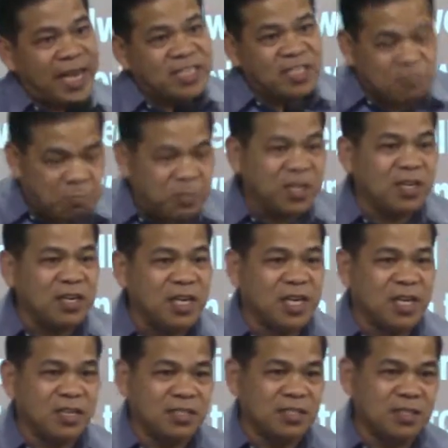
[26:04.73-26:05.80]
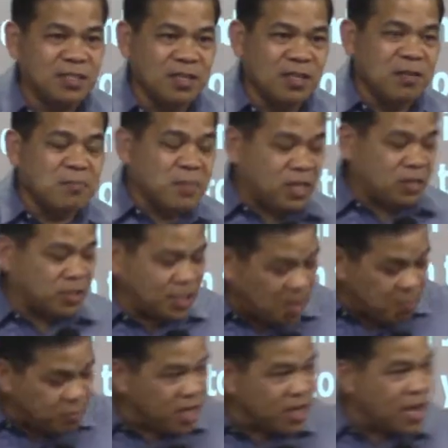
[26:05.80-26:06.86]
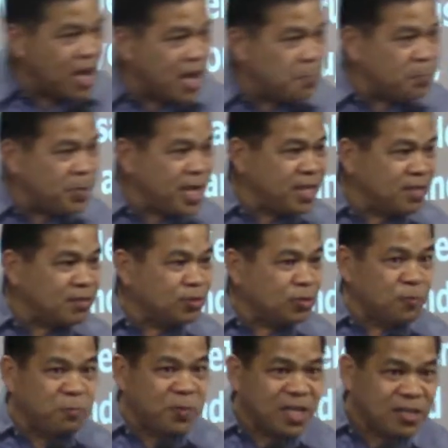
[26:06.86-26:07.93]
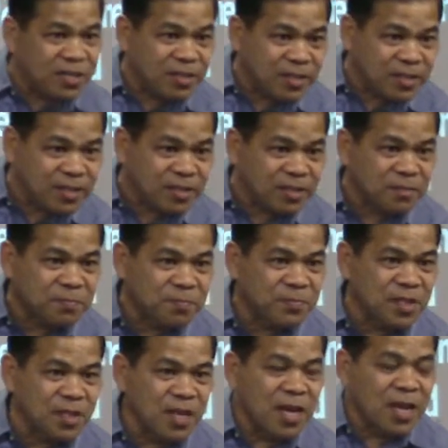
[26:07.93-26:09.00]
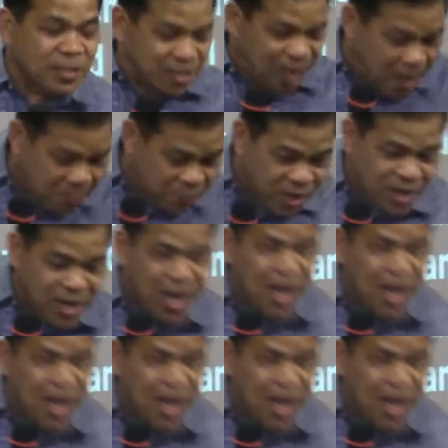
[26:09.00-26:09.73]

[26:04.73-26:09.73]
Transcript: experience, because something happened to Peter. Something